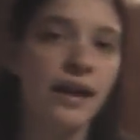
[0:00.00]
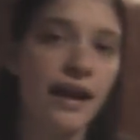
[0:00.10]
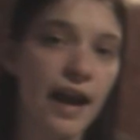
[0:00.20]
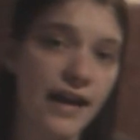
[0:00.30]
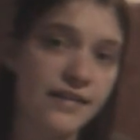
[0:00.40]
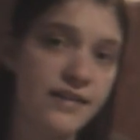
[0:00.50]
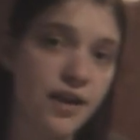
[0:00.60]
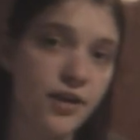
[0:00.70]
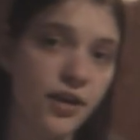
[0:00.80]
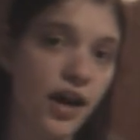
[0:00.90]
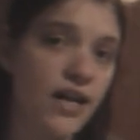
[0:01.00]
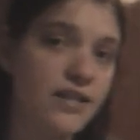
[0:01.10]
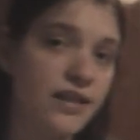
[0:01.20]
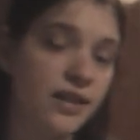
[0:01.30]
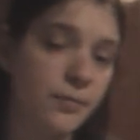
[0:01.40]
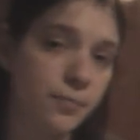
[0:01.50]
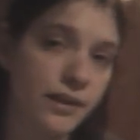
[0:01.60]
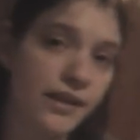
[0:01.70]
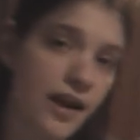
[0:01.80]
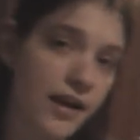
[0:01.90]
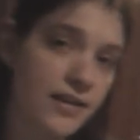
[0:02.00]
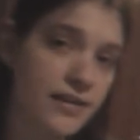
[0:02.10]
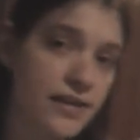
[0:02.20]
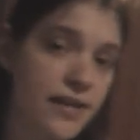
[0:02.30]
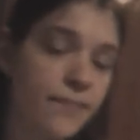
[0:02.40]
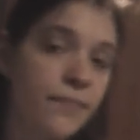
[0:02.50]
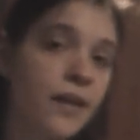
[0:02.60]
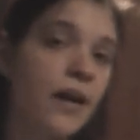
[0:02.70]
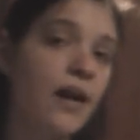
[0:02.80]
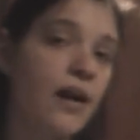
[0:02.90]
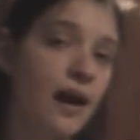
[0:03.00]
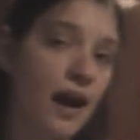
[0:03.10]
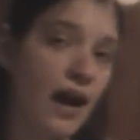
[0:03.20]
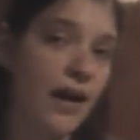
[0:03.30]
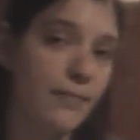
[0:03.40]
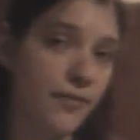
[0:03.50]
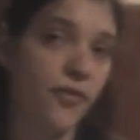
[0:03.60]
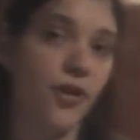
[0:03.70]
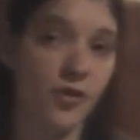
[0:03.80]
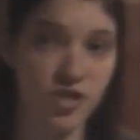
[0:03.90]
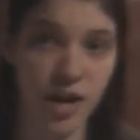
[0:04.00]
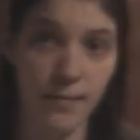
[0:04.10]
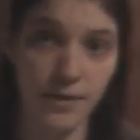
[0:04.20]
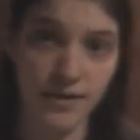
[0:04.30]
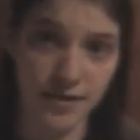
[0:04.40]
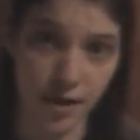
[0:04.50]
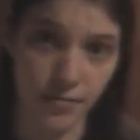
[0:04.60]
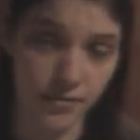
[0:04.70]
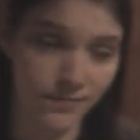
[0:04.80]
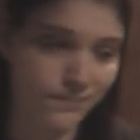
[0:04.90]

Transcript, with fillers: And I have to tell you guys, in complete honesty, I prefer the Japanese sub.